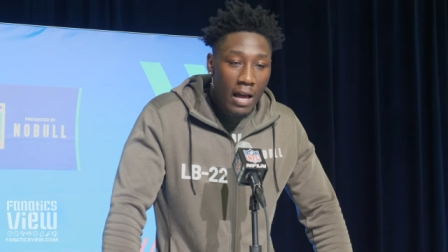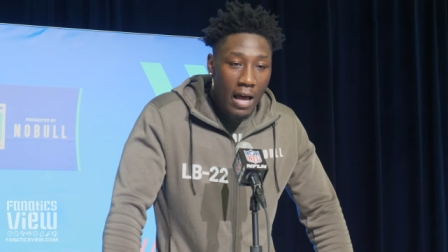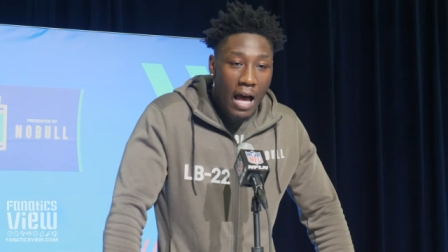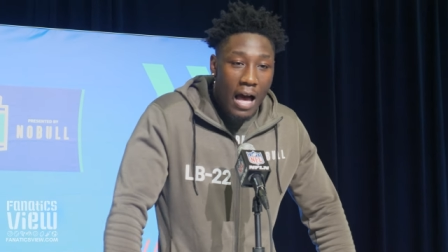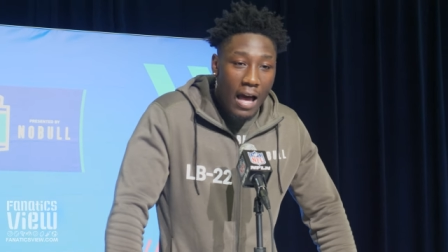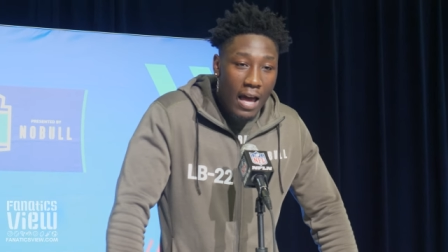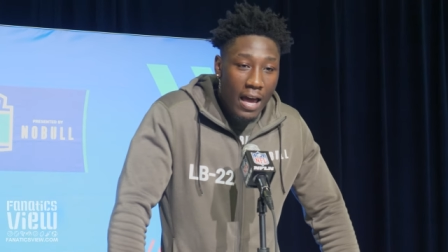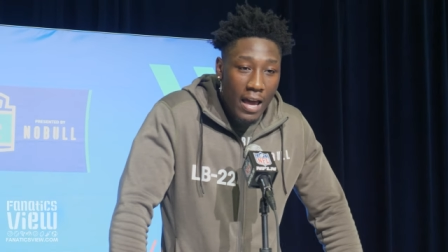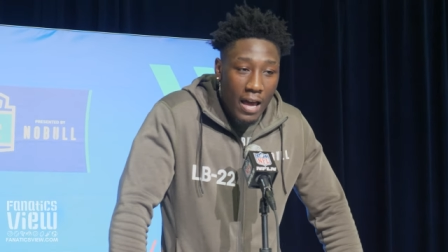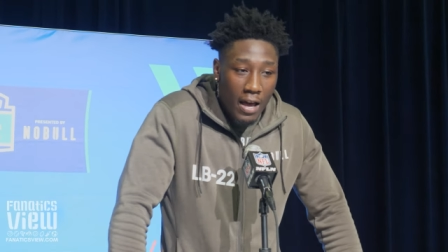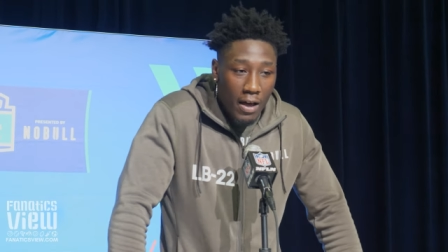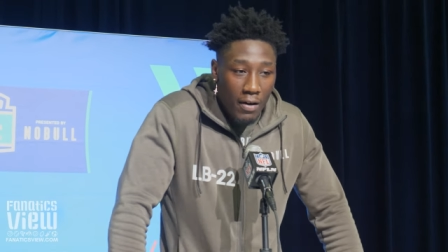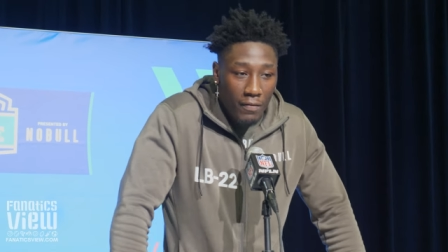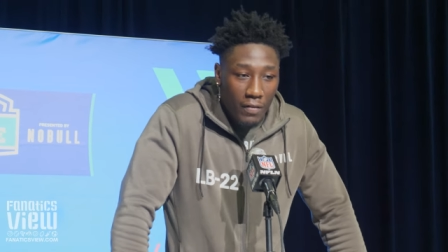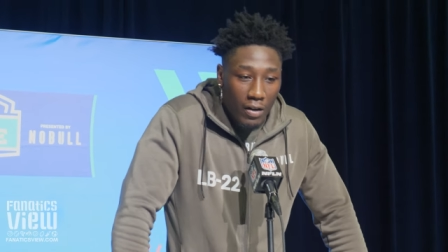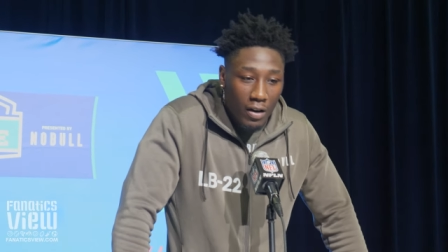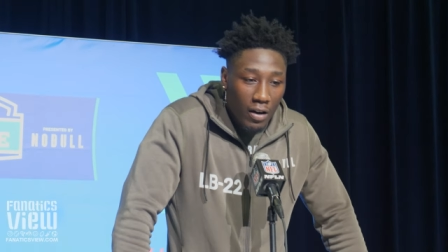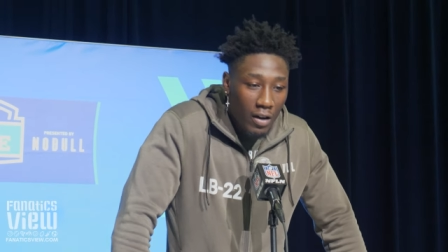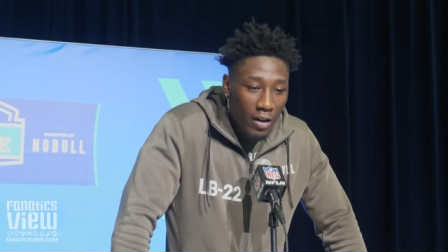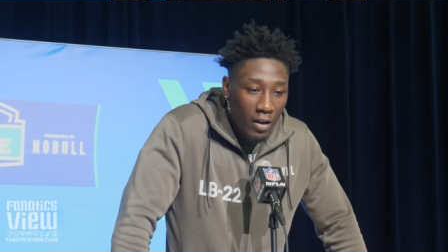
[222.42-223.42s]
I have.
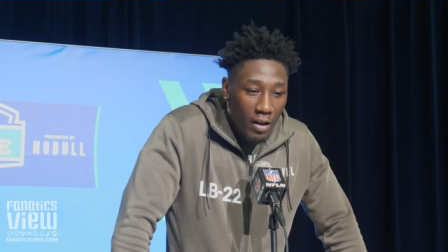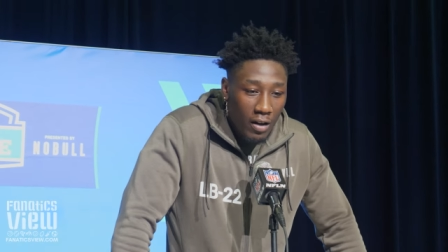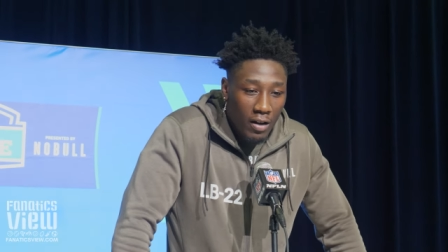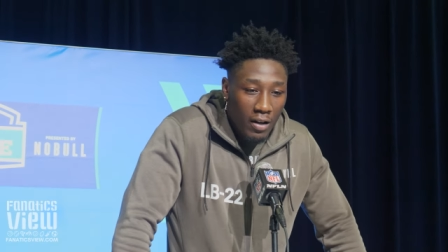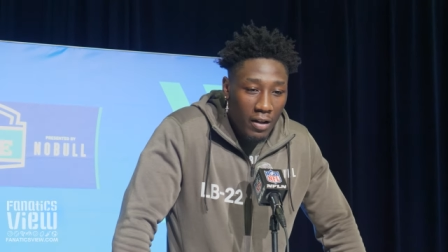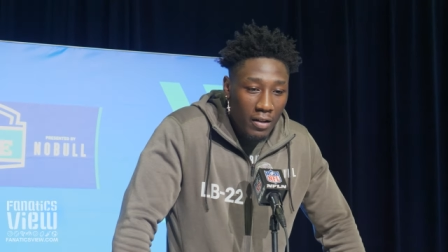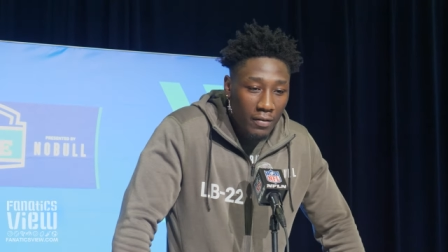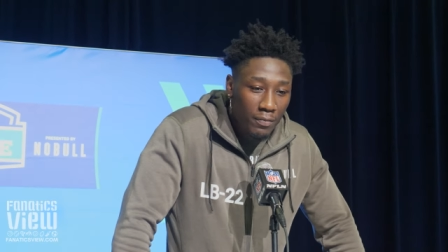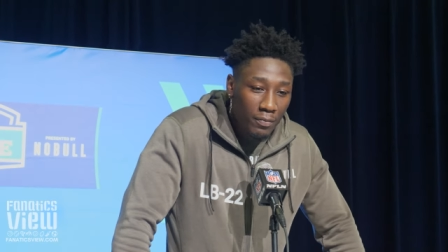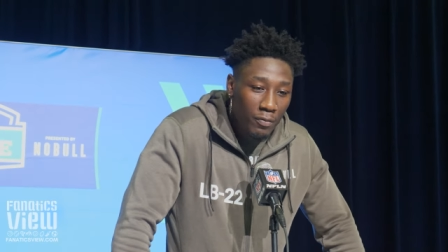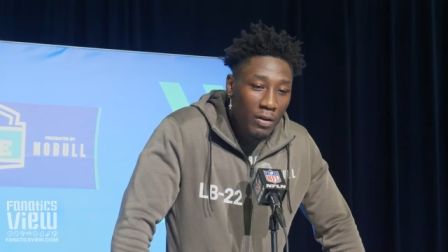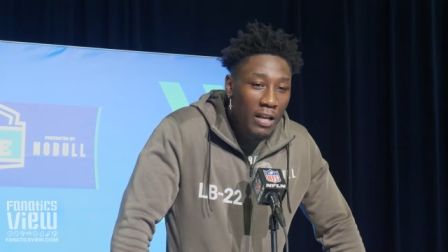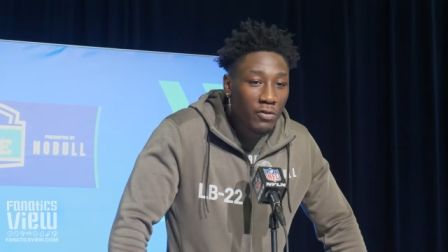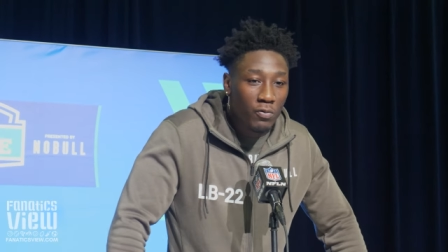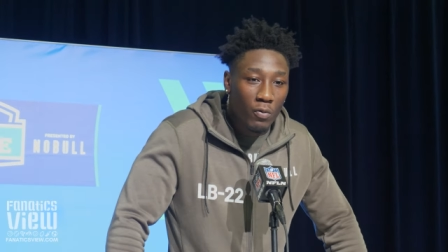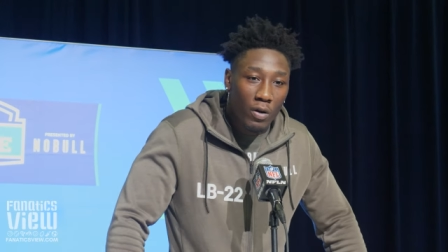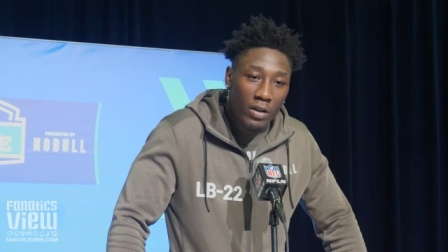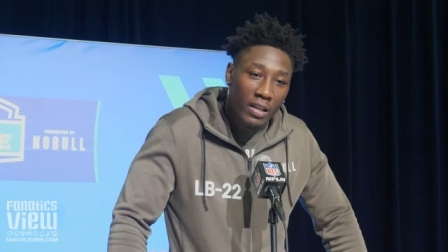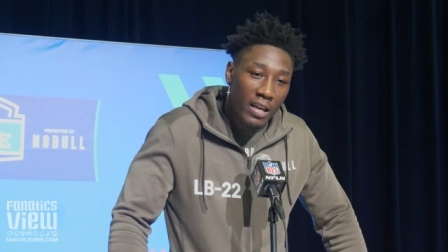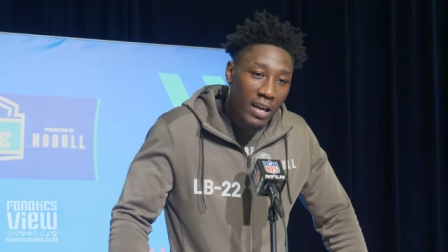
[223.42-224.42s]
Uh,
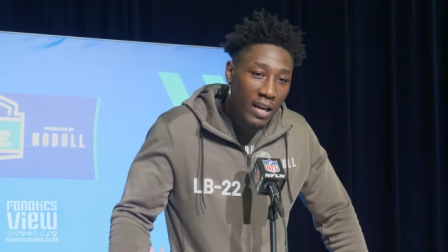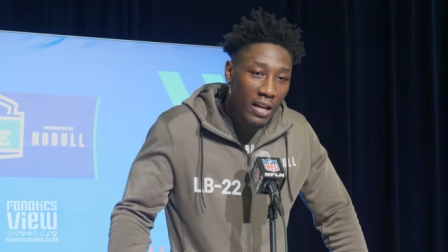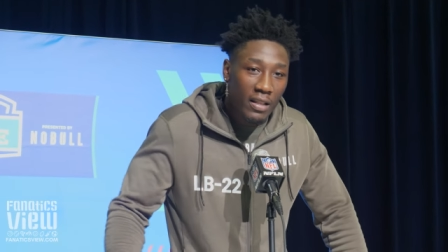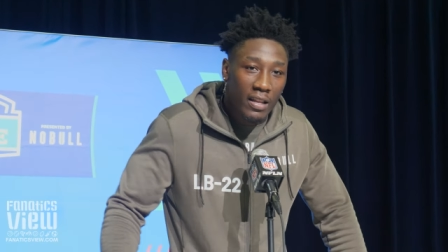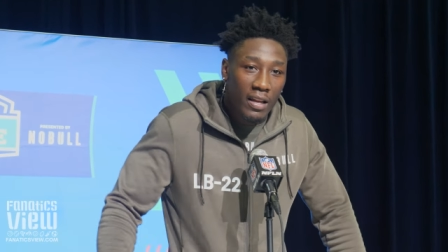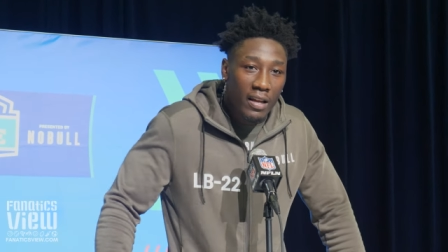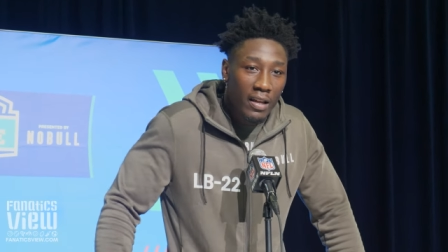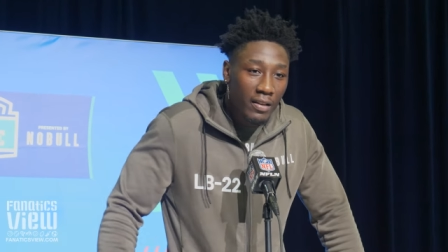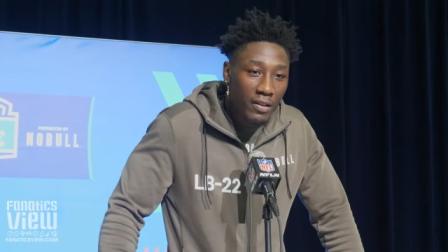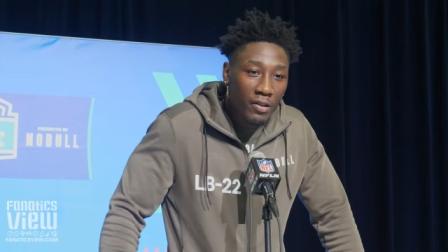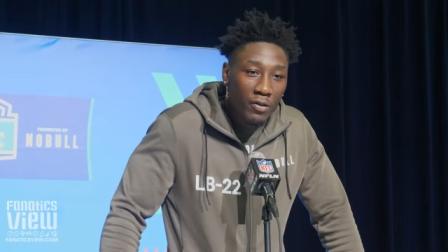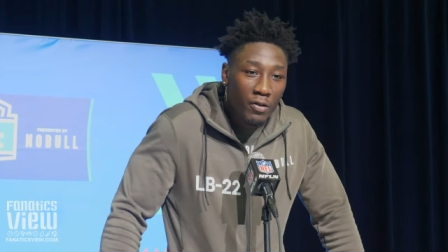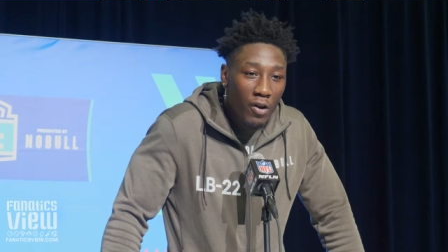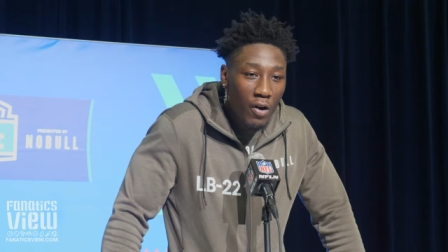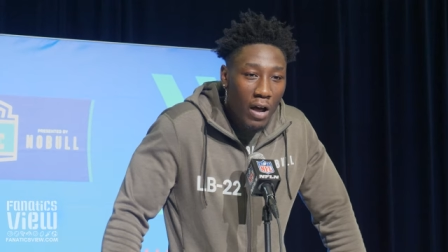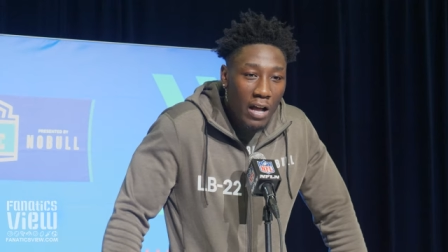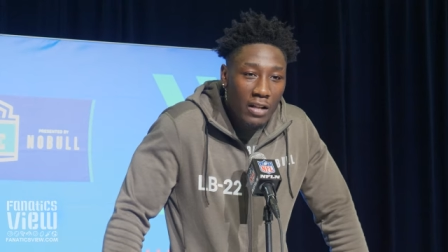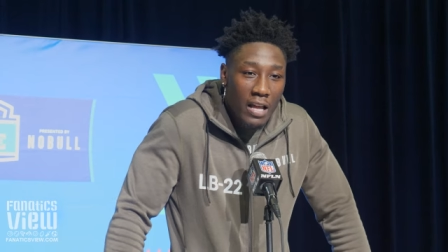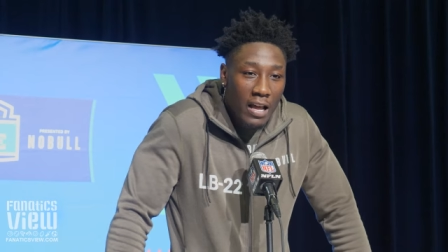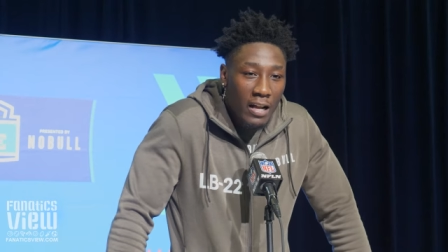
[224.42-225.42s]
that's one thing that, you
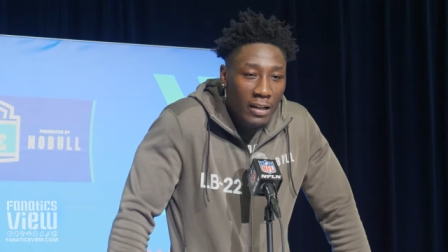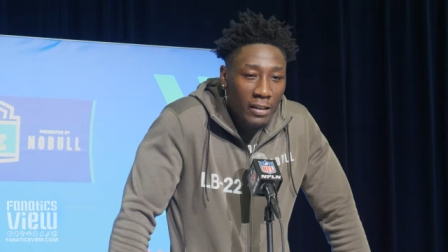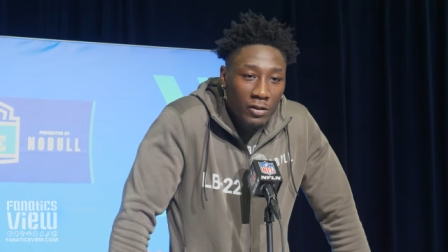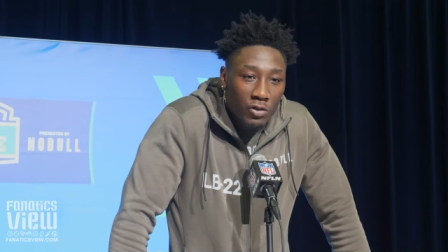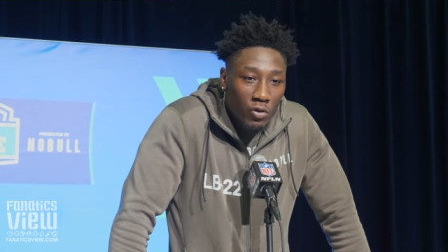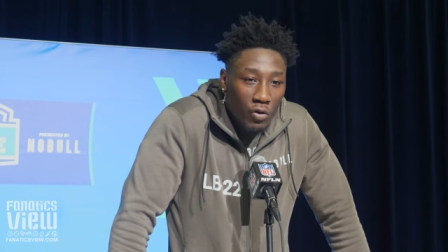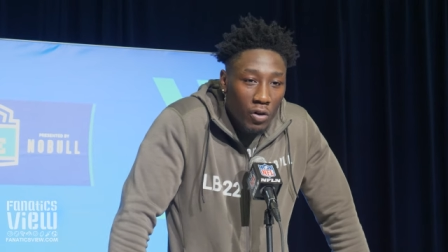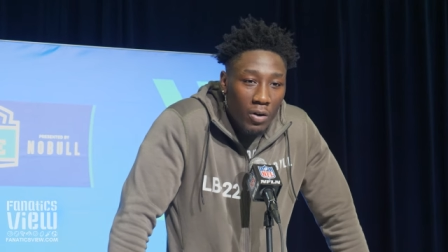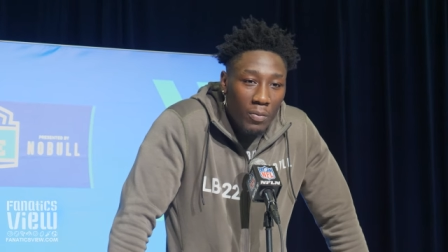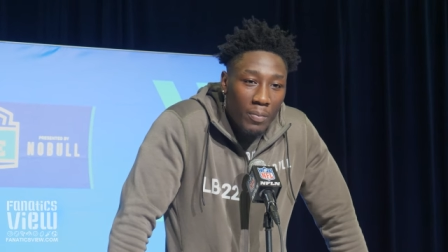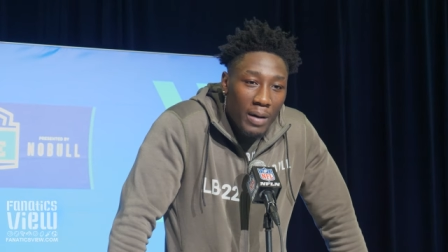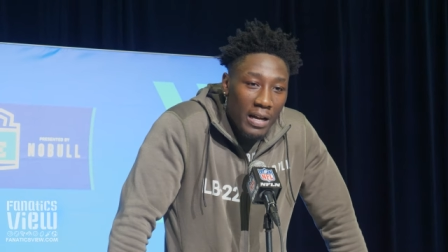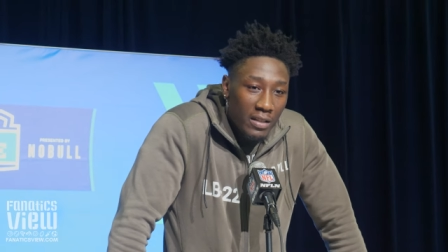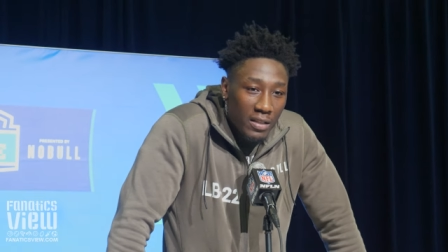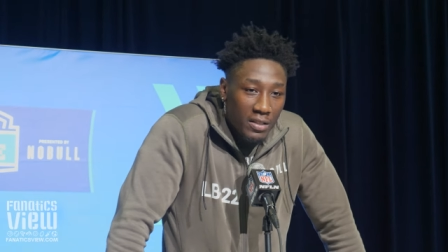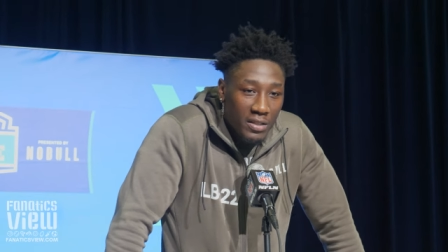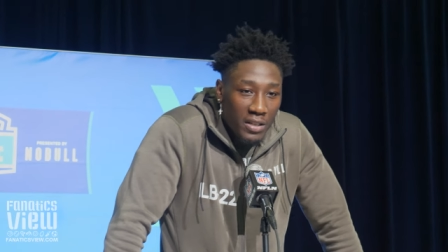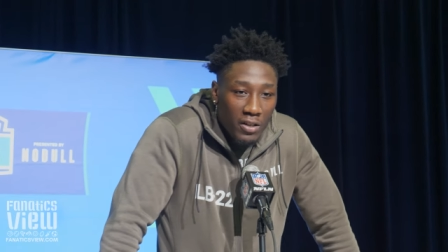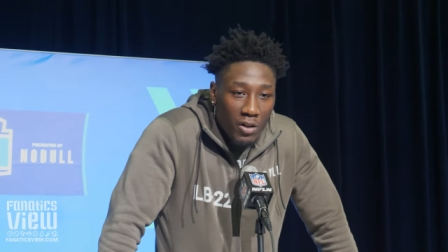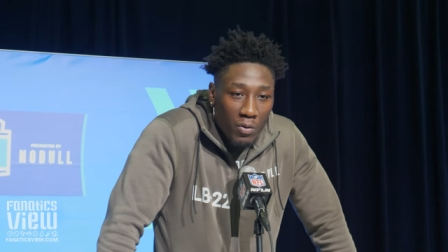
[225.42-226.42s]
know, I, I enjoy about
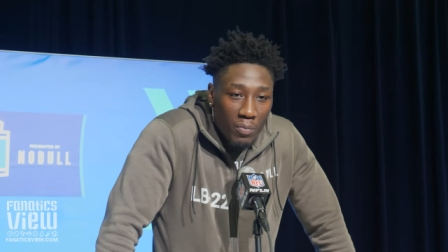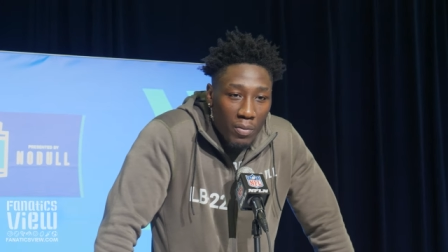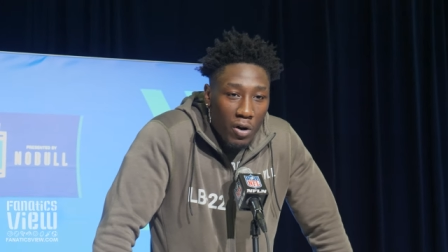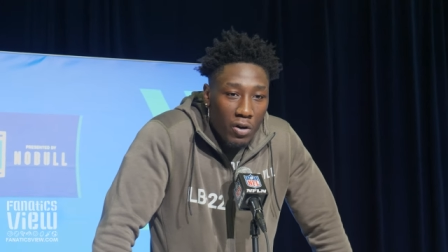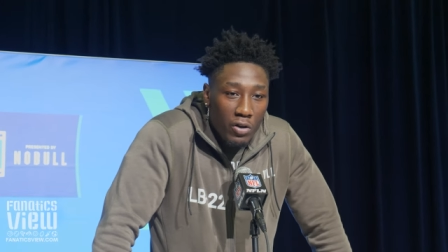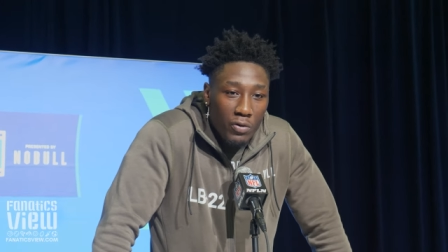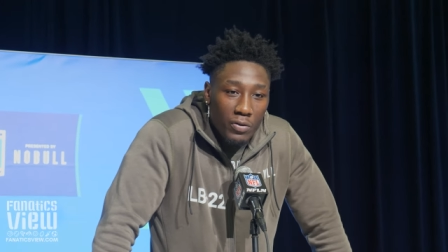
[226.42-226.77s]
the Senior Bowl.